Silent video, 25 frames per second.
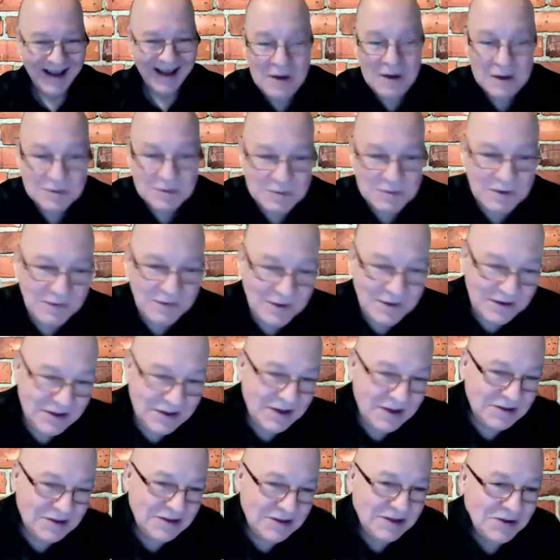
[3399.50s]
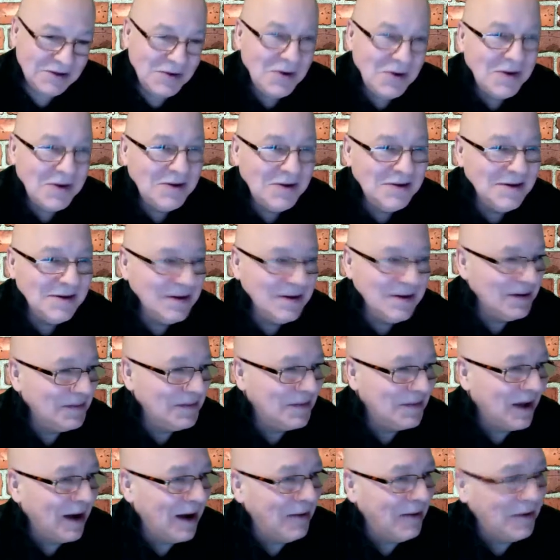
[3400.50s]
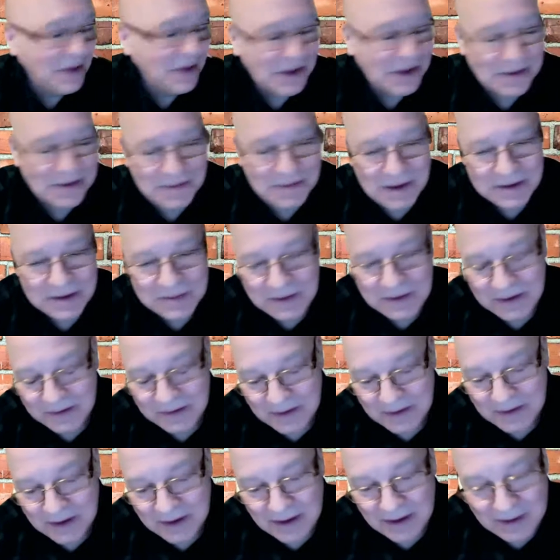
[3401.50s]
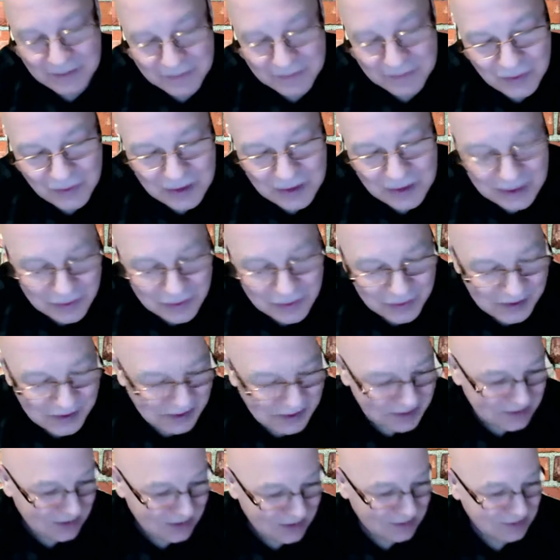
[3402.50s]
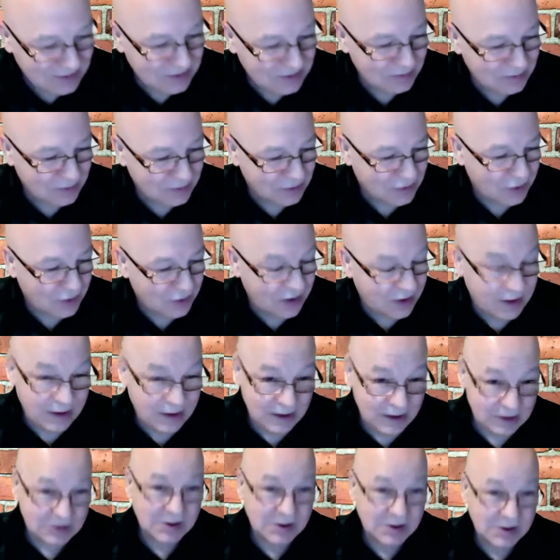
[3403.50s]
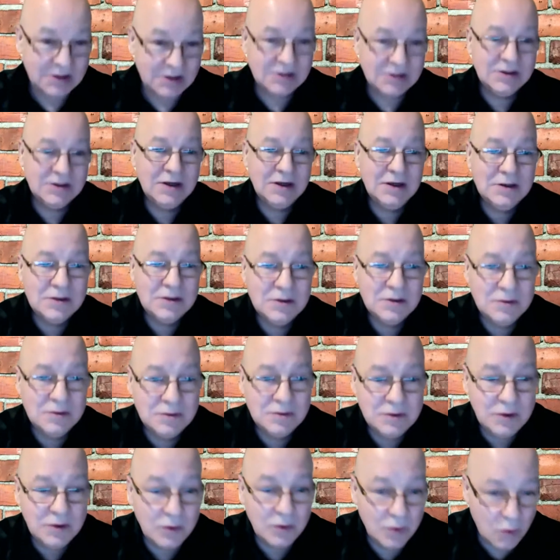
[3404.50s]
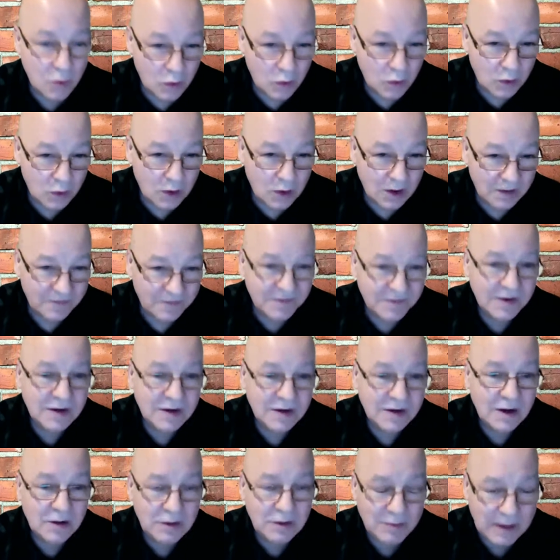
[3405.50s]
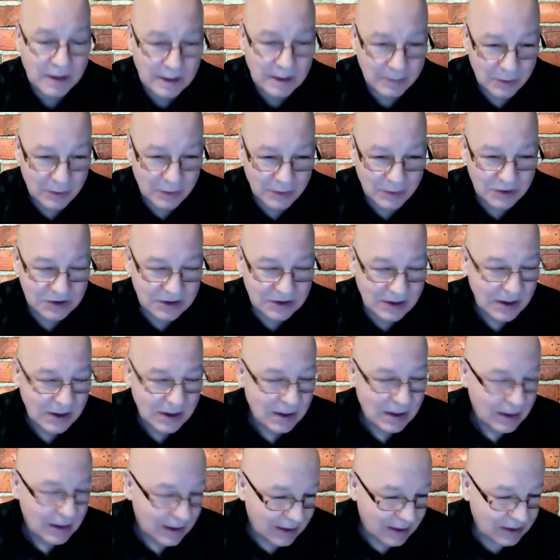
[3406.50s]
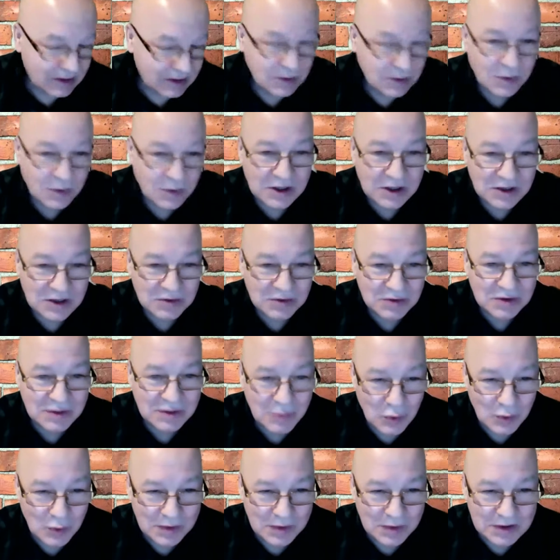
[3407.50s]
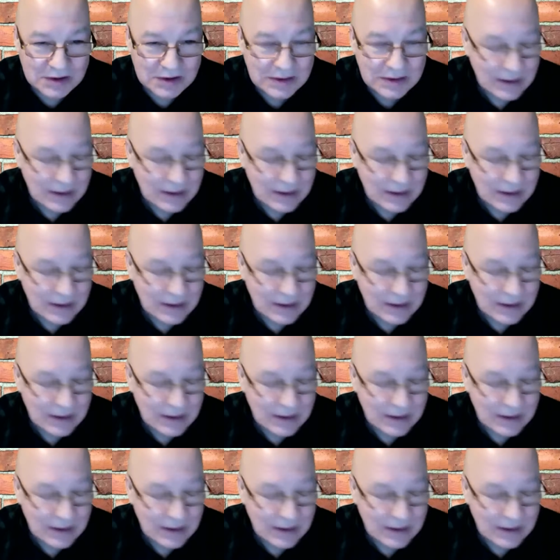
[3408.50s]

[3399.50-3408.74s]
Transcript: it's been fantastic talking to you, Gareth. It's been uh, really great and some great insights into your own life and how you became a Christian and into what you do at the moment.